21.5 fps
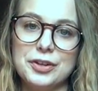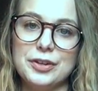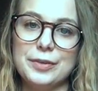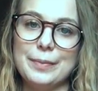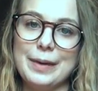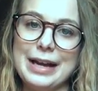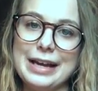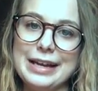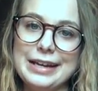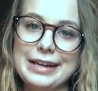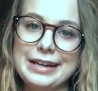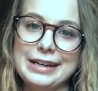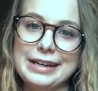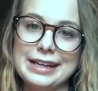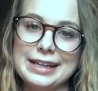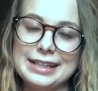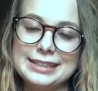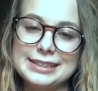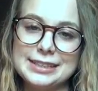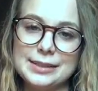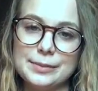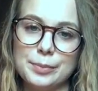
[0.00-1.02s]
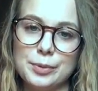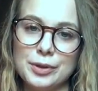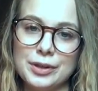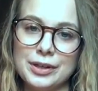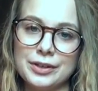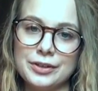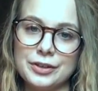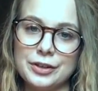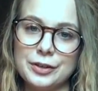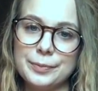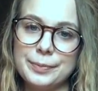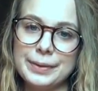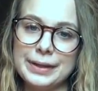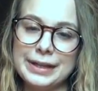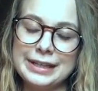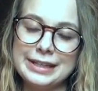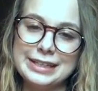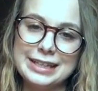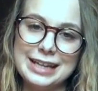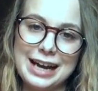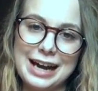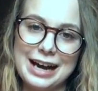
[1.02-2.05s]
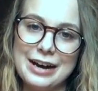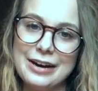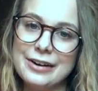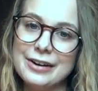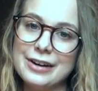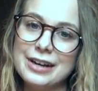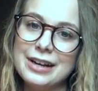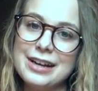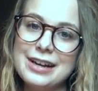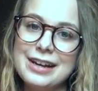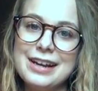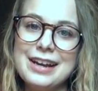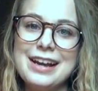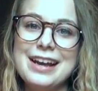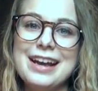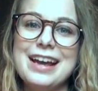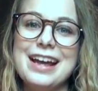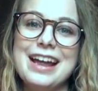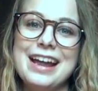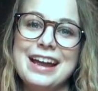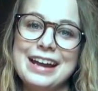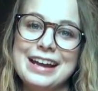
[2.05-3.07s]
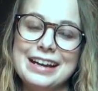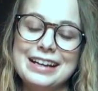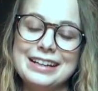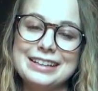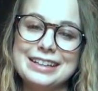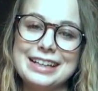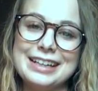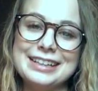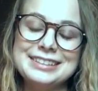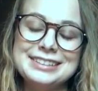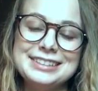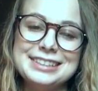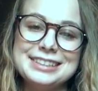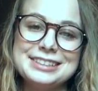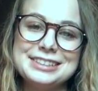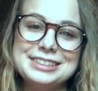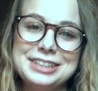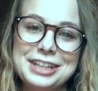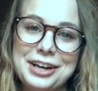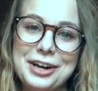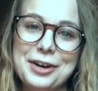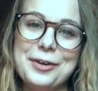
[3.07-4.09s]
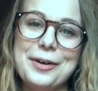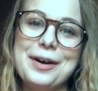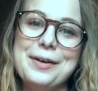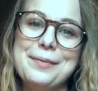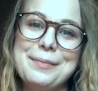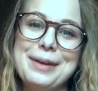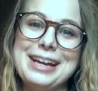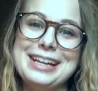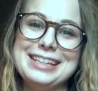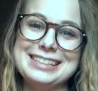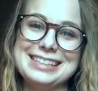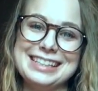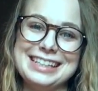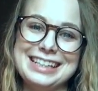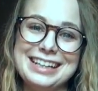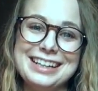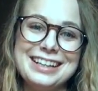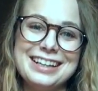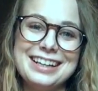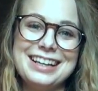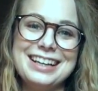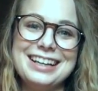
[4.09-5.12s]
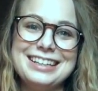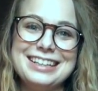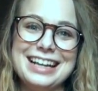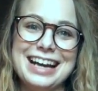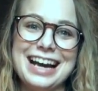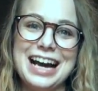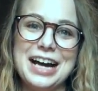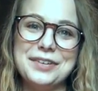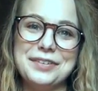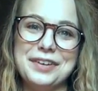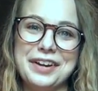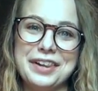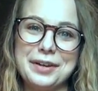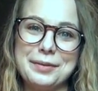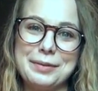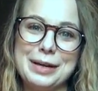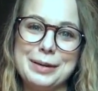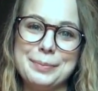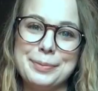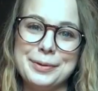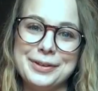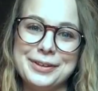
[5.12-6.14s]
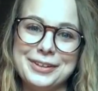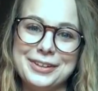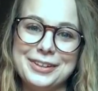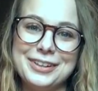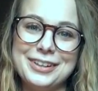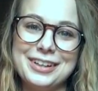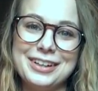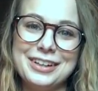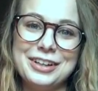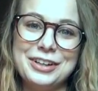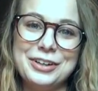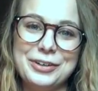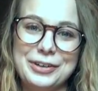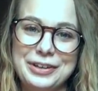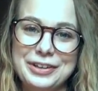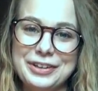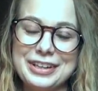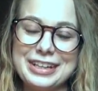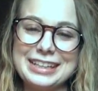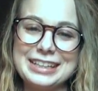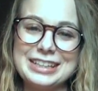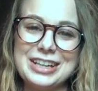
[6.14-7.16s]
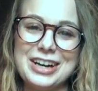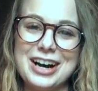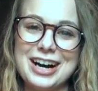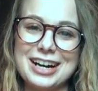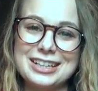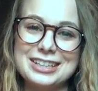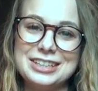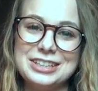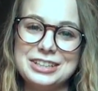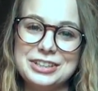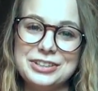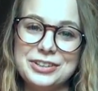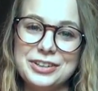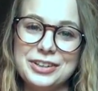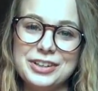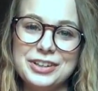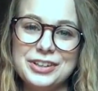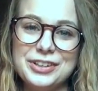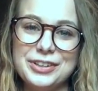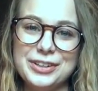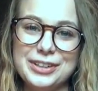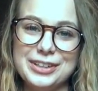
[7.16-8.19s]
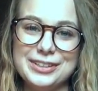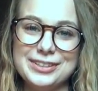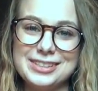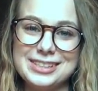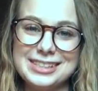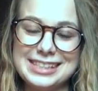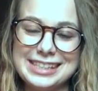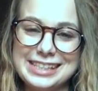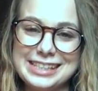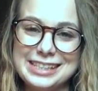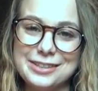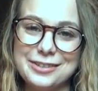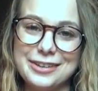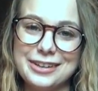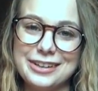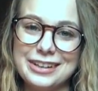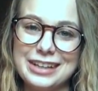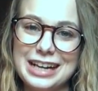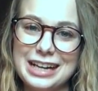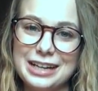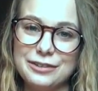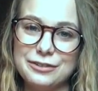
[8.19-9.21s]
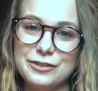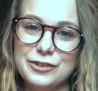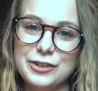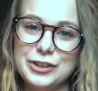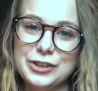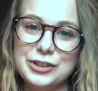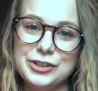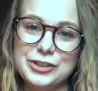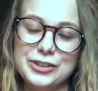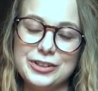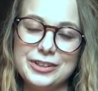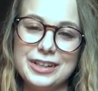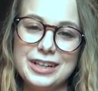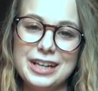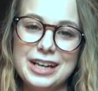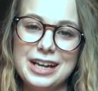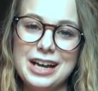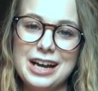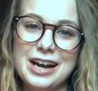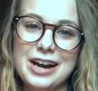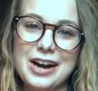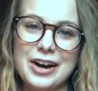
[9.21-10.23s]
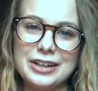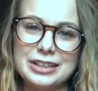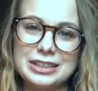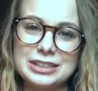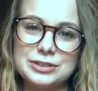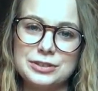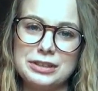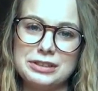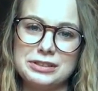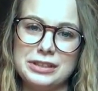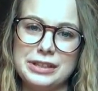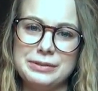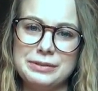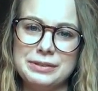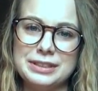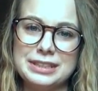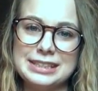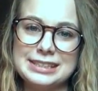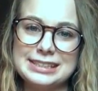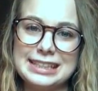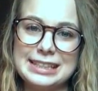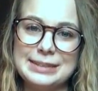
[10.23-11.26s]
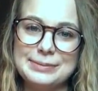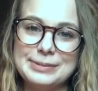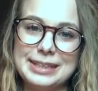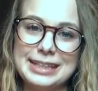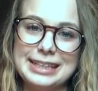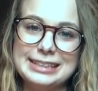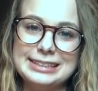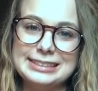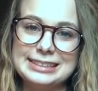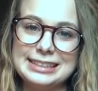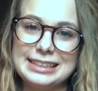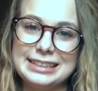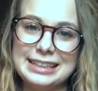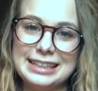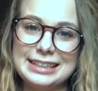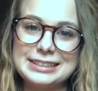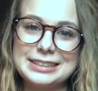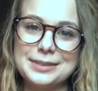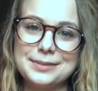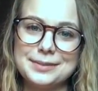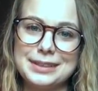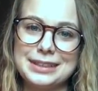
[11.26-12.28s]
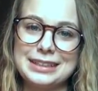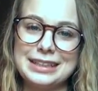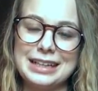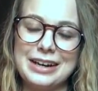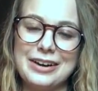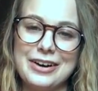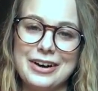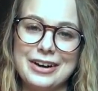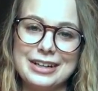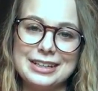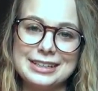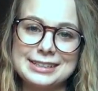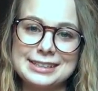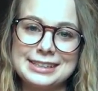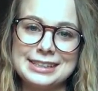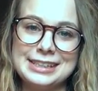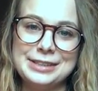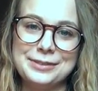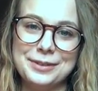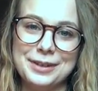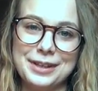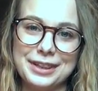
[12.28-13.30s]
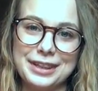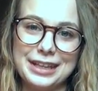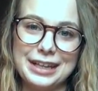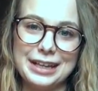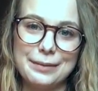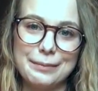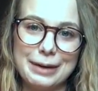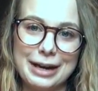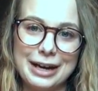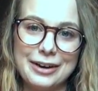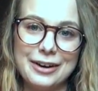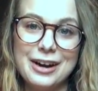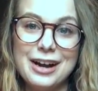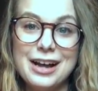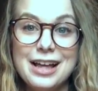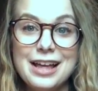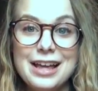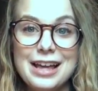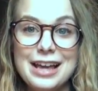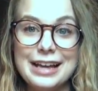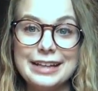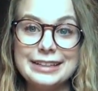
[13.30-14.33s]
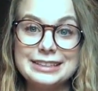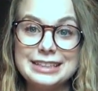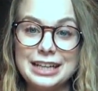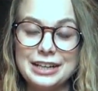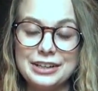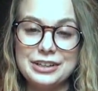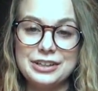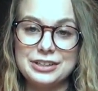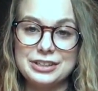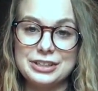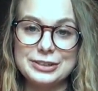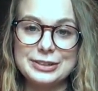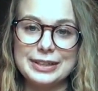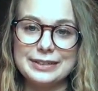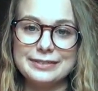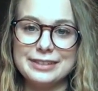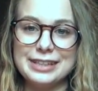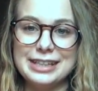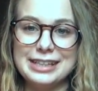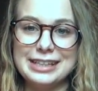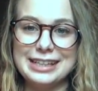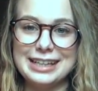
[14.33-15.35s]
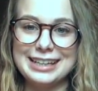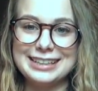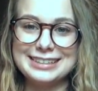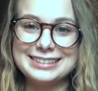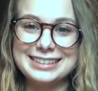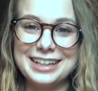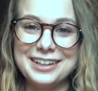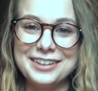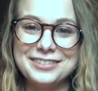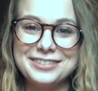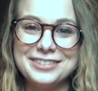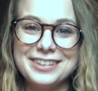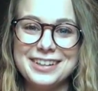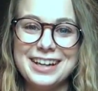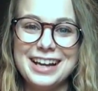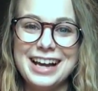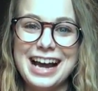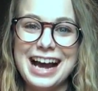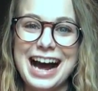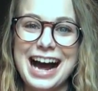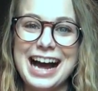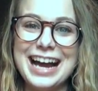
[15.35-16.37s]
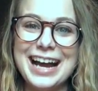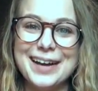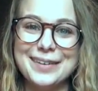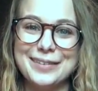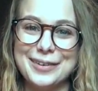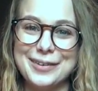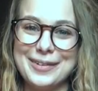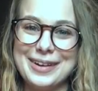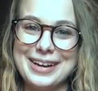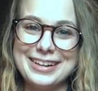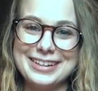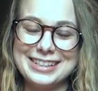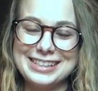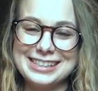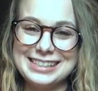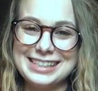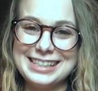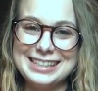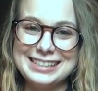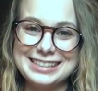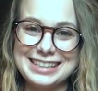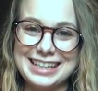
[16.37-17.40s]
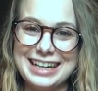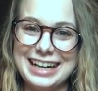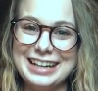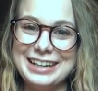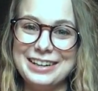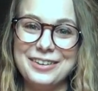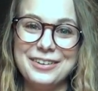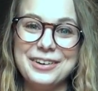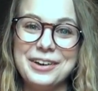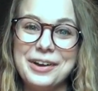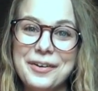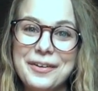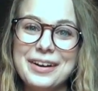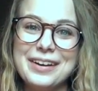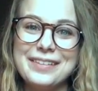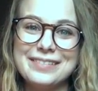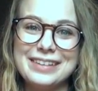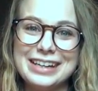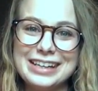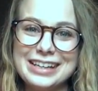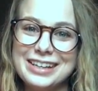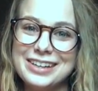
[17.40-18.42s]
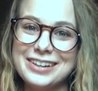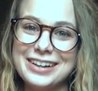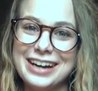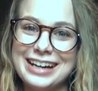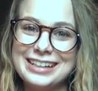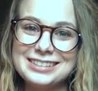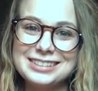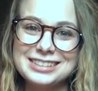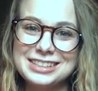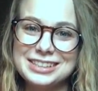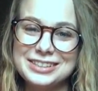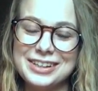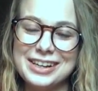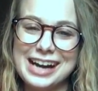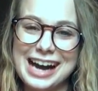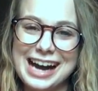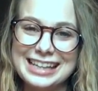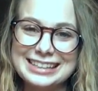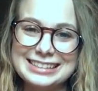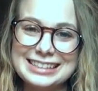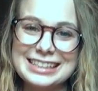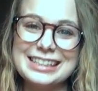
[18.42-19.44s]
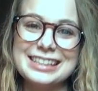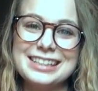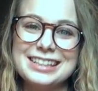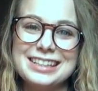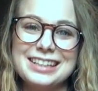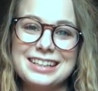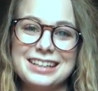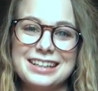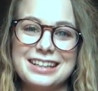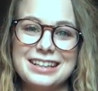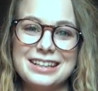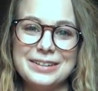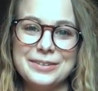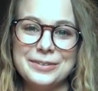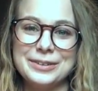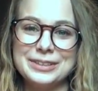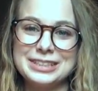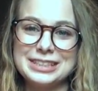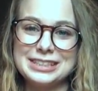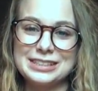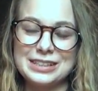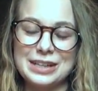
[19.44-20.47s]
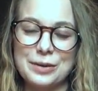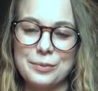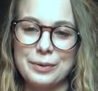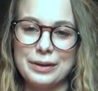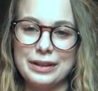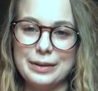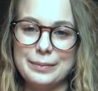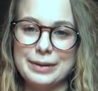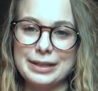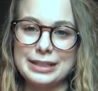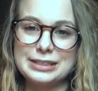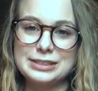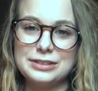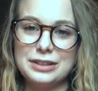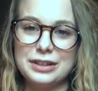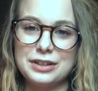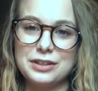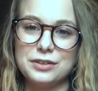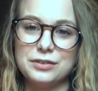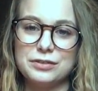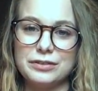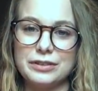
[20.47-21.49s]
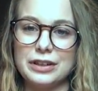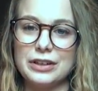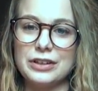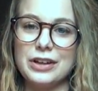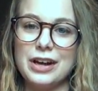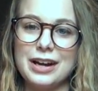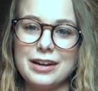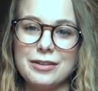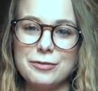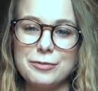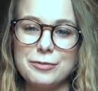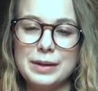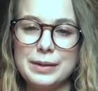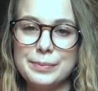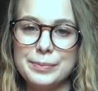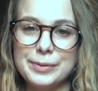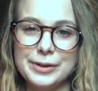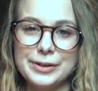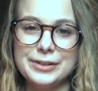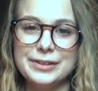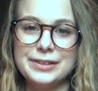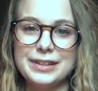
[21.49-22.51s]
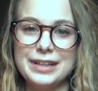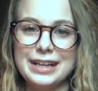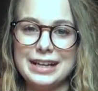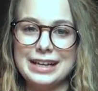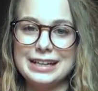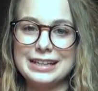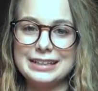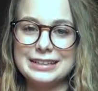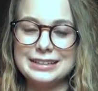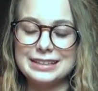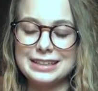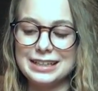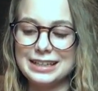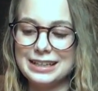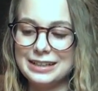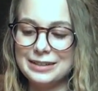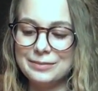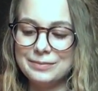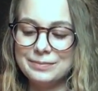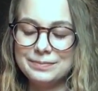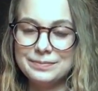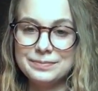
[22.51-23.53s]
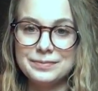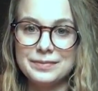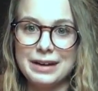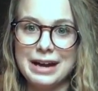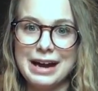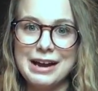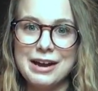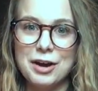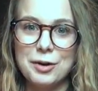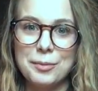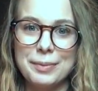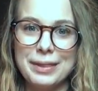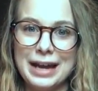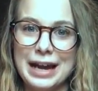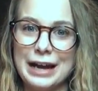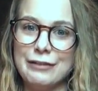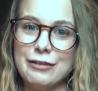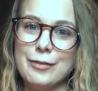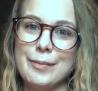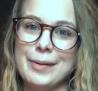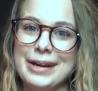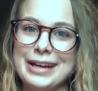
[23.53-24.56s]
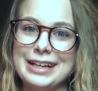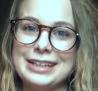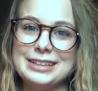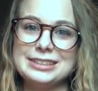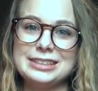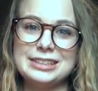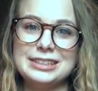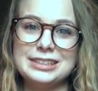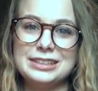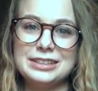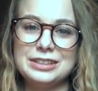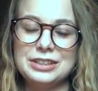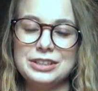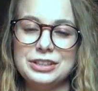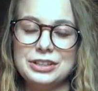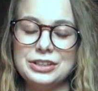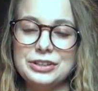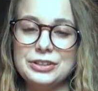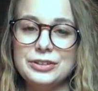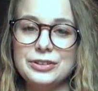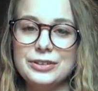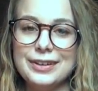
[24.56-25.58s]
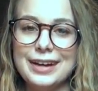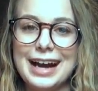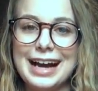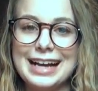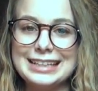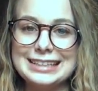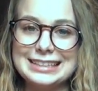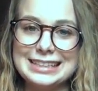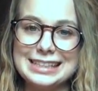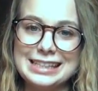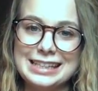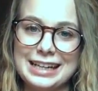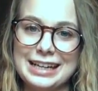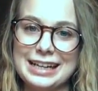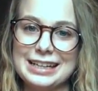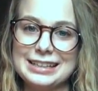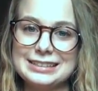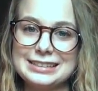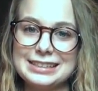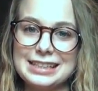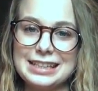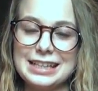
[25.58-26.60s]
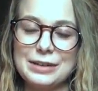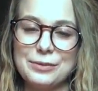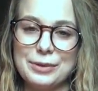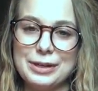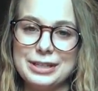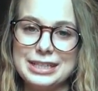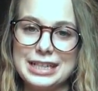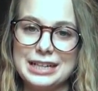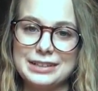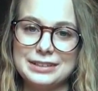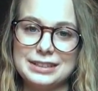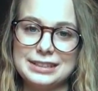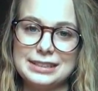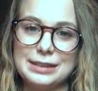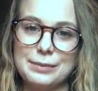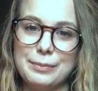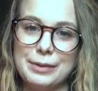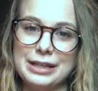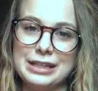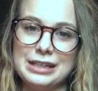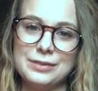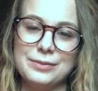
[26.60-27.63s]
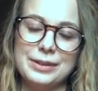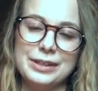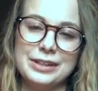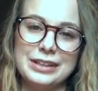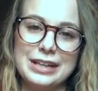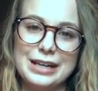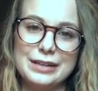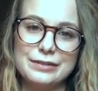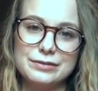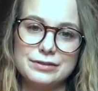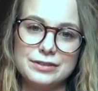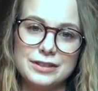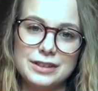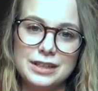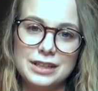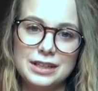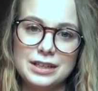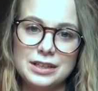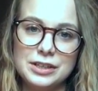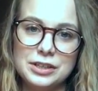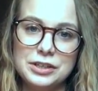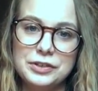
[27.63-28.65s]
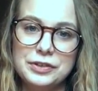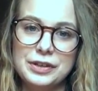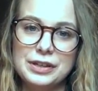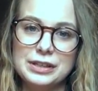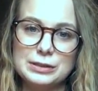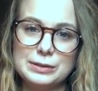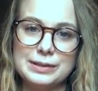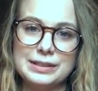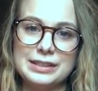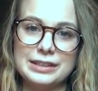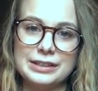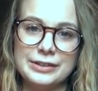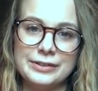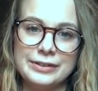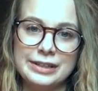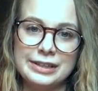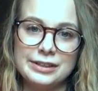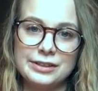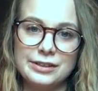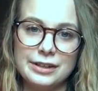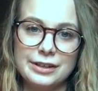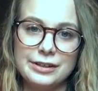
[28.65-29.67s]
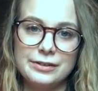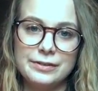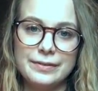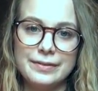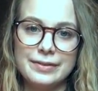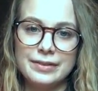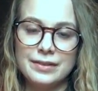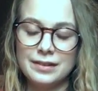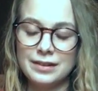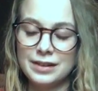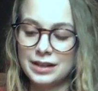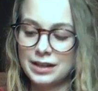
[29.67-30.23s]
through my EDS support group in town. And it's so amazing to have other people who you can talk to, who you see in real life, who are struggling with the same things. And that's something that honestly you wouldn't think about until you do have EDS. I have a rare disease and I don't know anybody else who has it, which is a really big struggle for a of people. And I hope that everybody else who has EDS can reach out to somebody in real life who knows what they're going through.